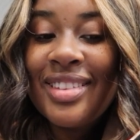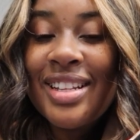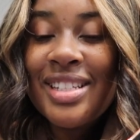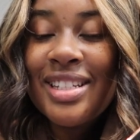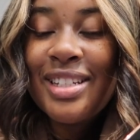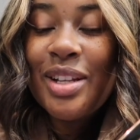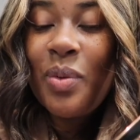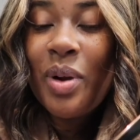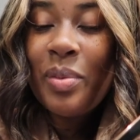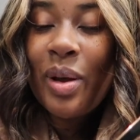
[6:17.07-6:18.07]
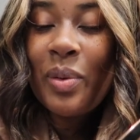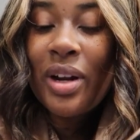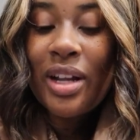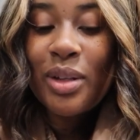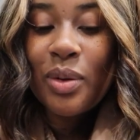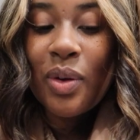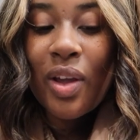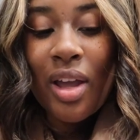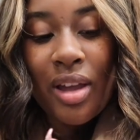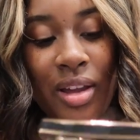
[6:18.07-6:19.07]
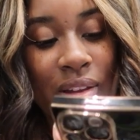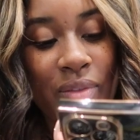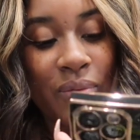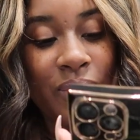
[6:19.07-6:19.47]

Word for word: Listen, don't worry about what I do, okay?